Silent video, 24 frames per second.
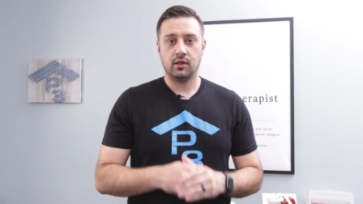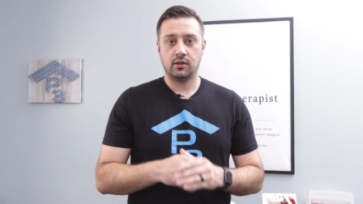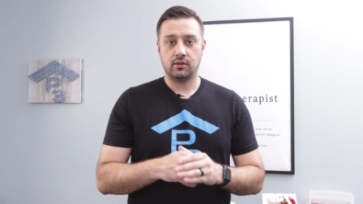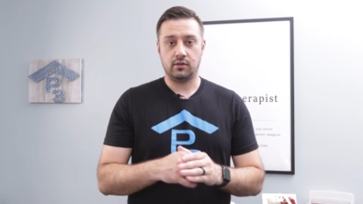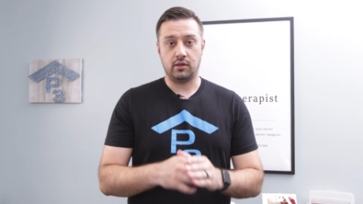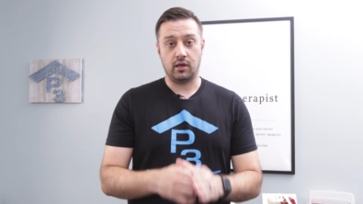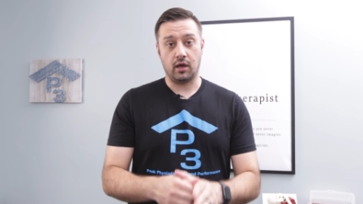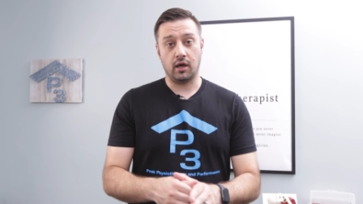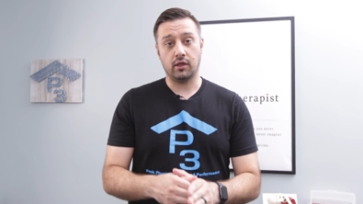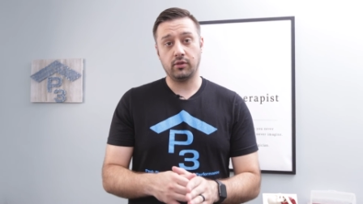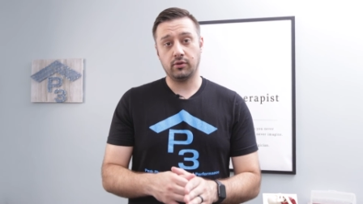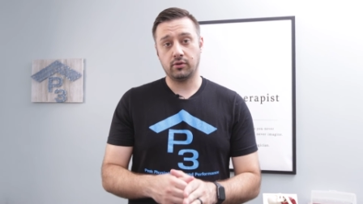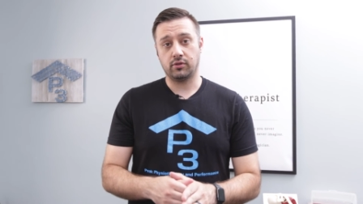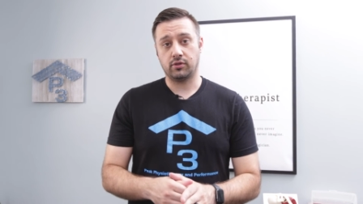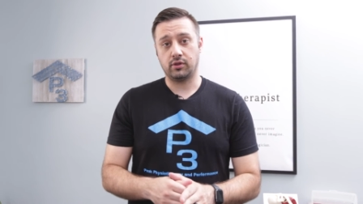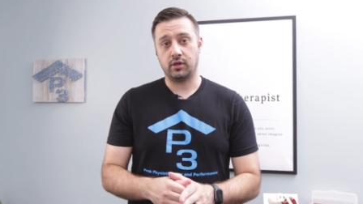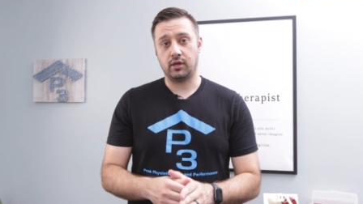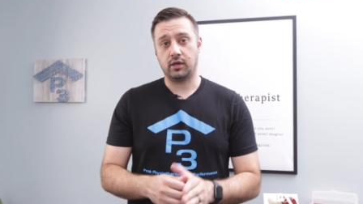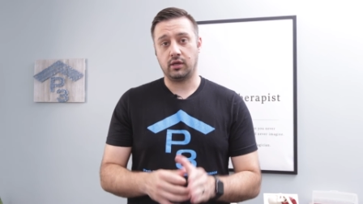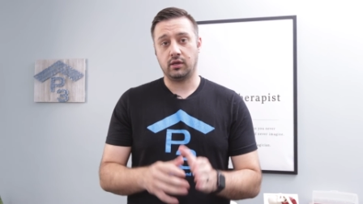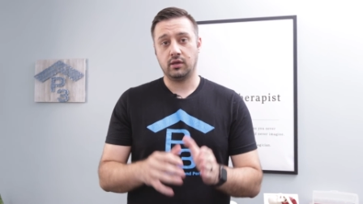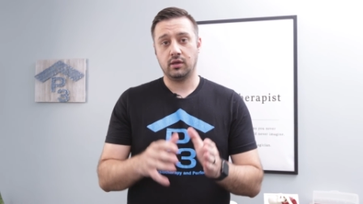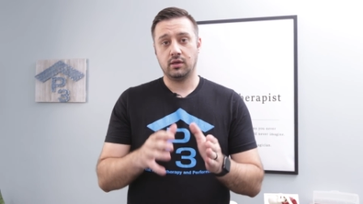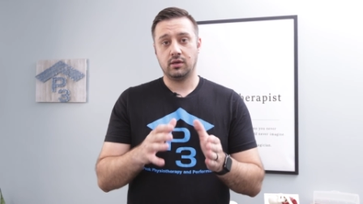The other
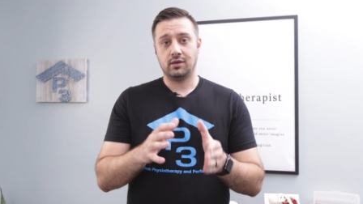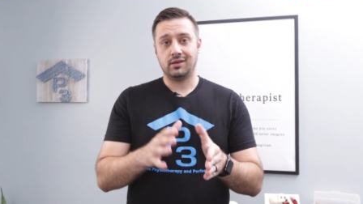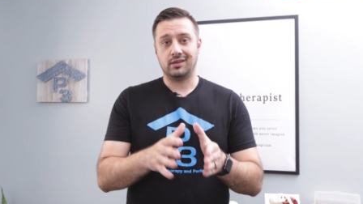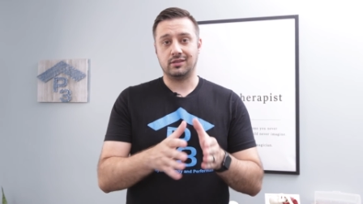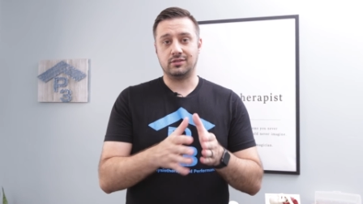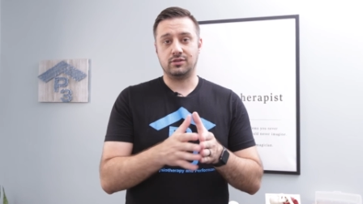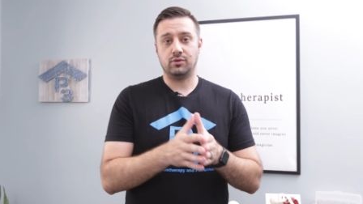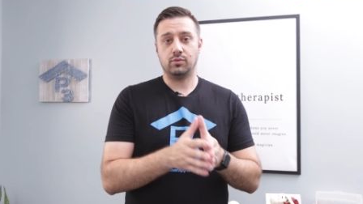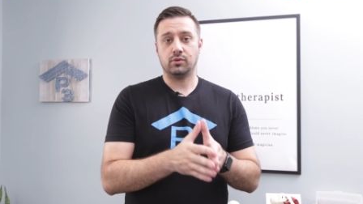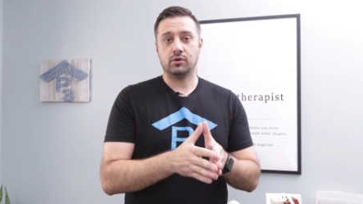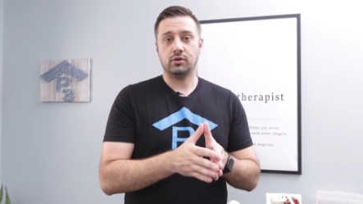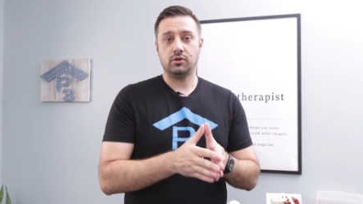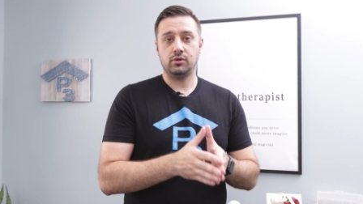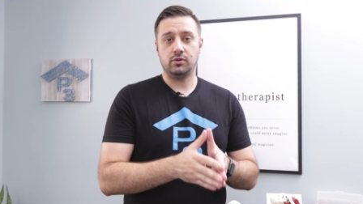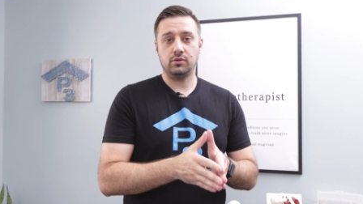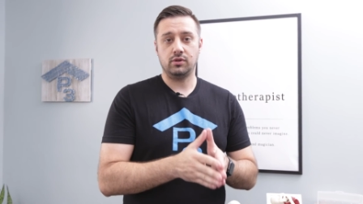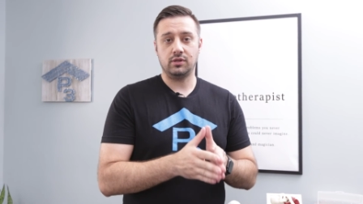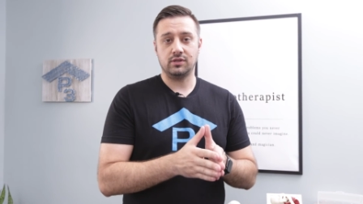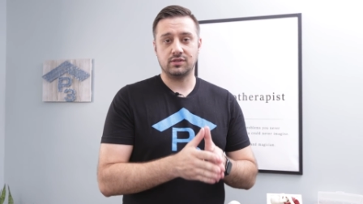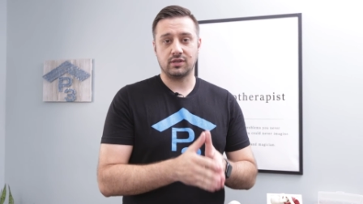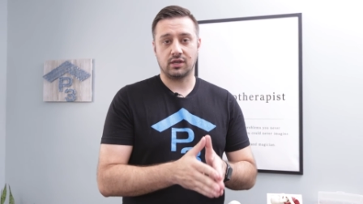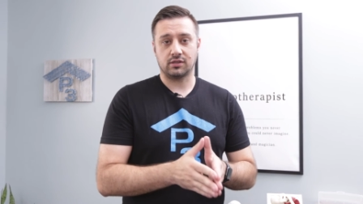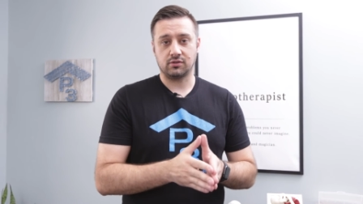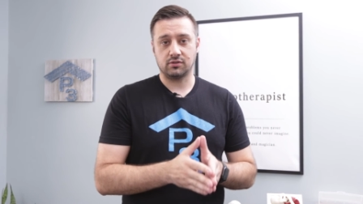thing is you want to do
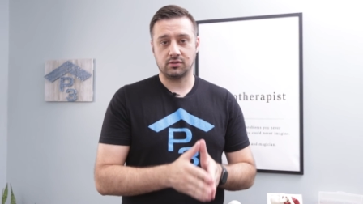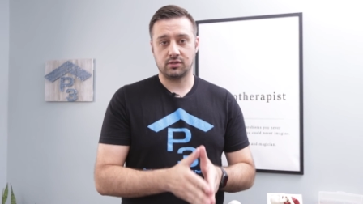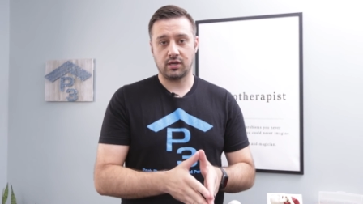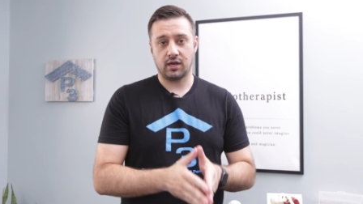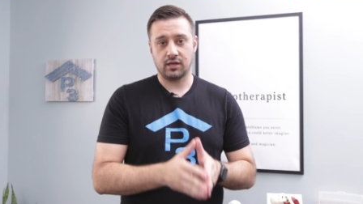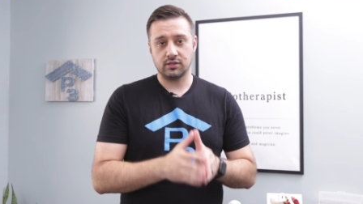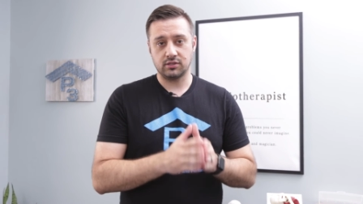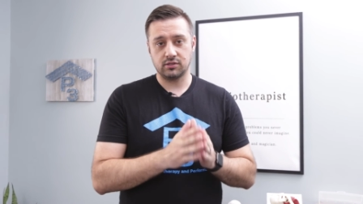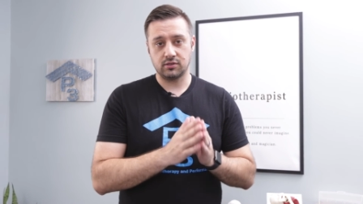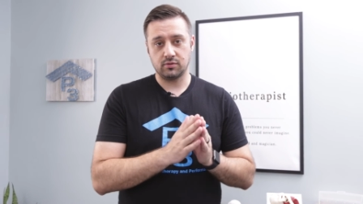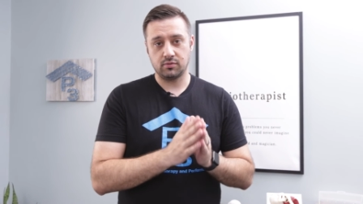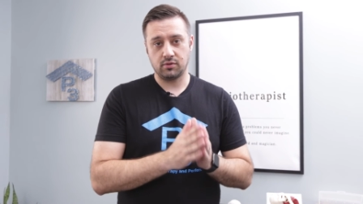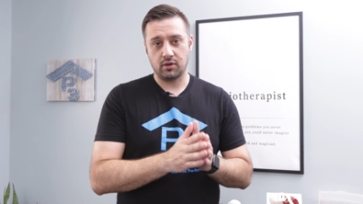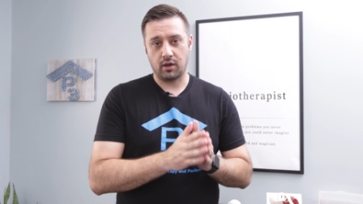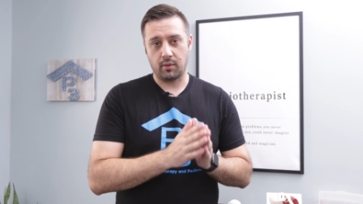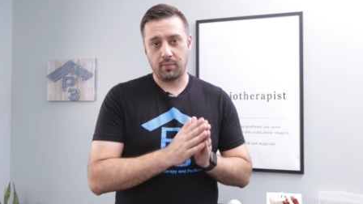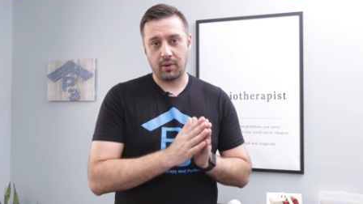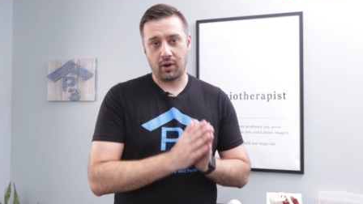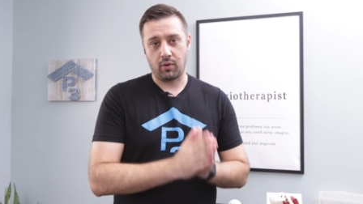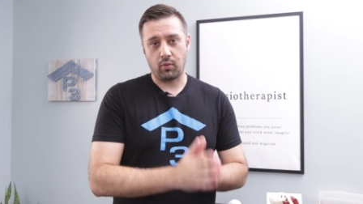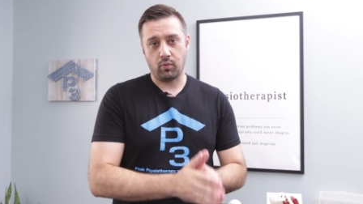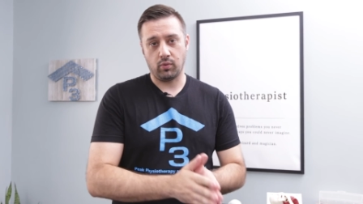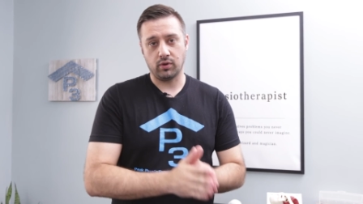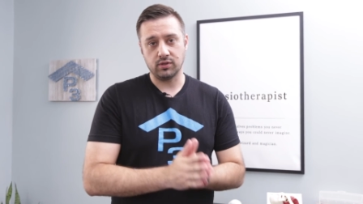these exercises
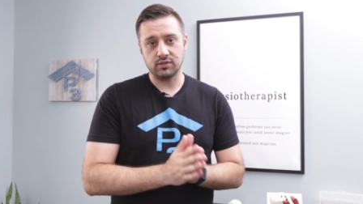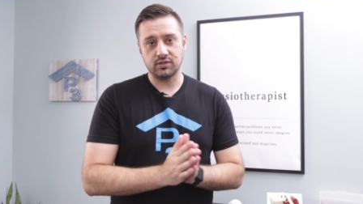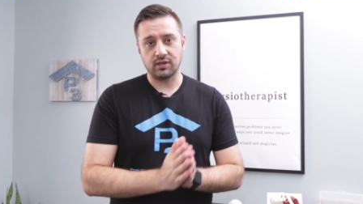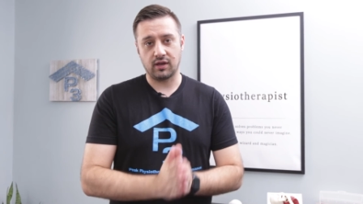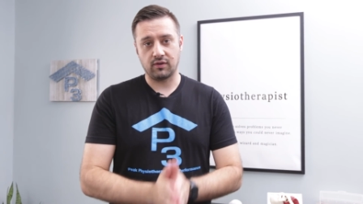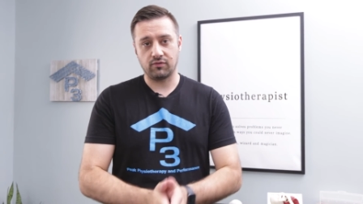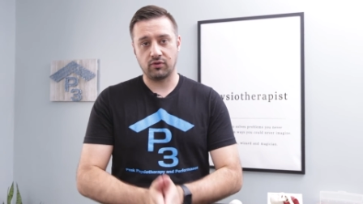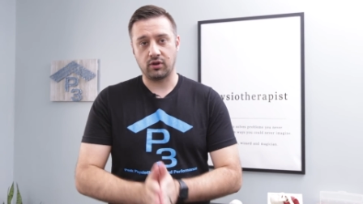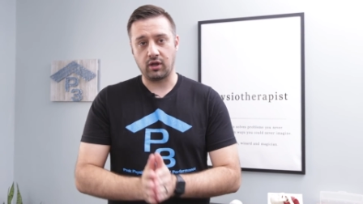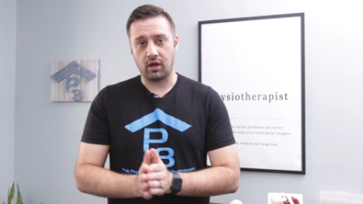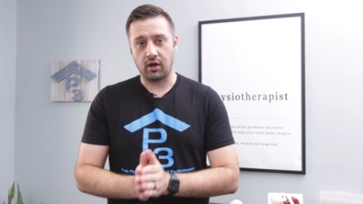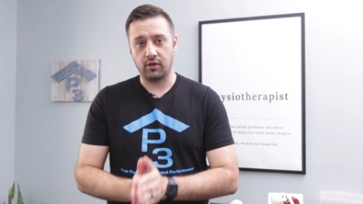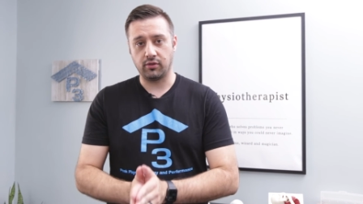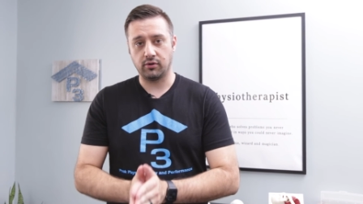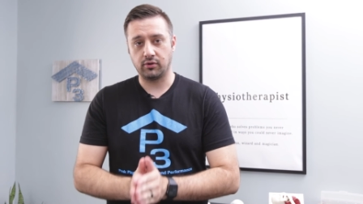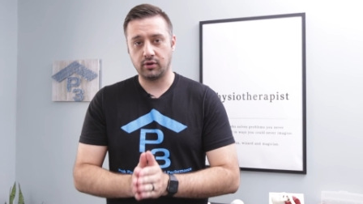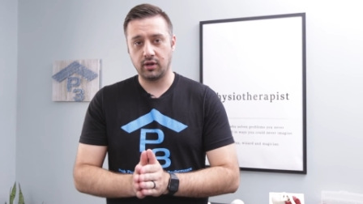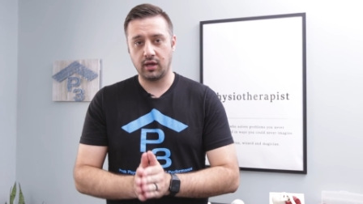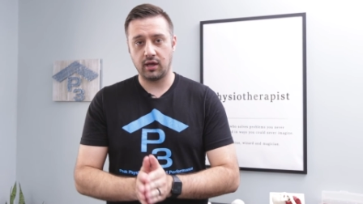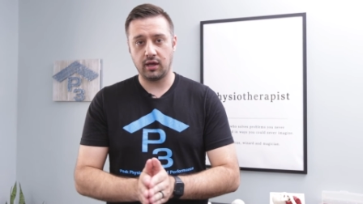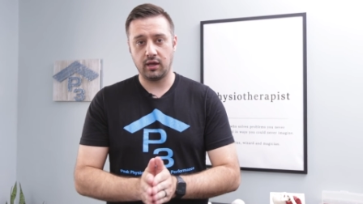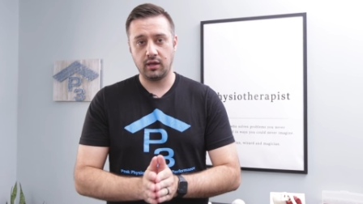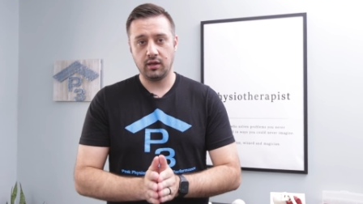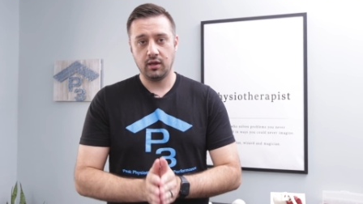about once every other
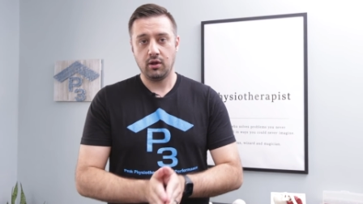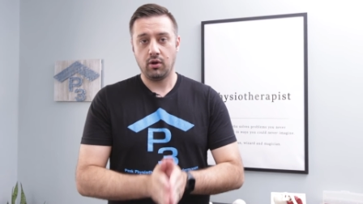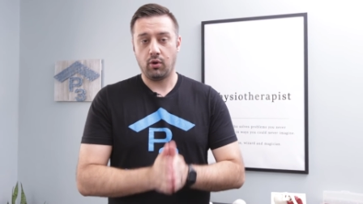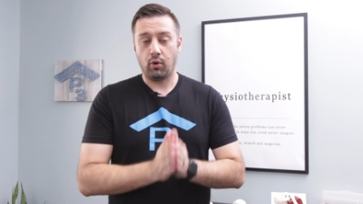day,